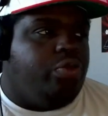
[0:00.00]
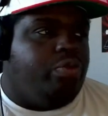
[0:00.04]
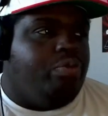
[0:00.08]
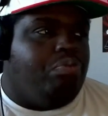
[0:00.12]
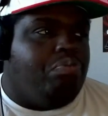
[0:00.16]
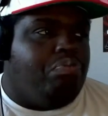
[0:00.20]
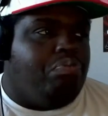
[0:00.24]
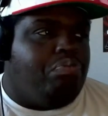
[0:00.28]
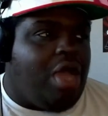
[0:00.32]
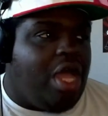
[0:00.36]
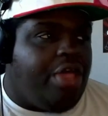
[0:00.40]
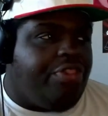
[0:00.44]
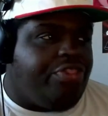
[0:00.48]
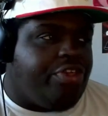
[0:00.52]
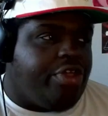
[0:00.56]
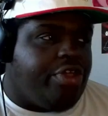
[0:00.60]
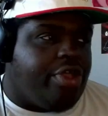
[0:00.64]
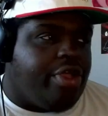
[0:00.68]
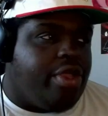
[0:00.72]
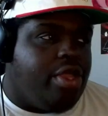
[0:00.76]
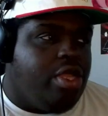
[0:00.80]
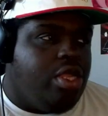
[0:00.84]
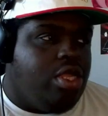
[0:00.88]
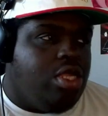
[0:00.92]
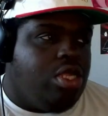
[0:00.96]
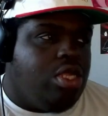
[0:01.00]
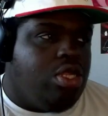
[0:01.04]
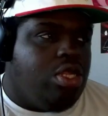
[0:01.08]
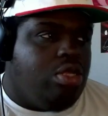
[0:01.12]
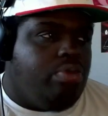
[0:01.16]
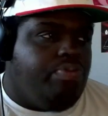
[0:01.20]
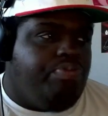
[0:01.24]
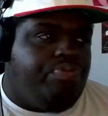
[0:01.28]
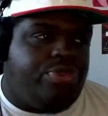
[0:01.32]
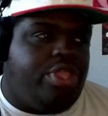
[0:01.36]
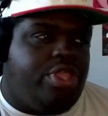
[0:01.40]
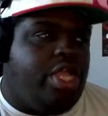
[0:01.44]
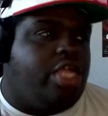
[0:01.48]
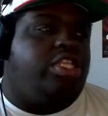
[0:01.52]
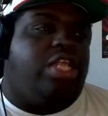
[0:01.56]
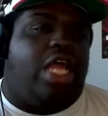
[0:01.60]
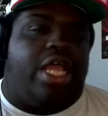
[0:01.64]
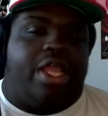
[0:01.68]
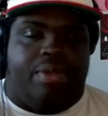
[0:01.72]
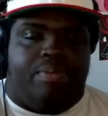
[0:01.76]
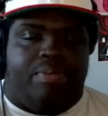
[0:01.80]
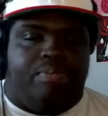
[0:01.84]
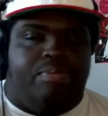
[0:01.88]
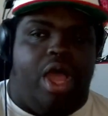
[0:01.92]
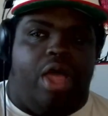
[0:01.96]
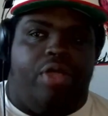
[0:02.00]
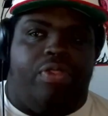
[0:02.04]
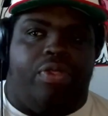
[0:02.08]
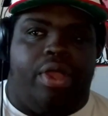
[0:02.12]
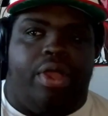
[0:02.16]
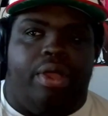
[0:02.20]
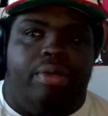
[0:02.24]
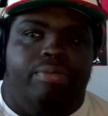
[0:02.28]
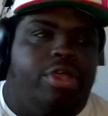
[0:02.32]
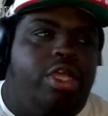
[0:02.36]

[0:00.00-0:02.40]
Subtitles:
Mother, there's like nothing.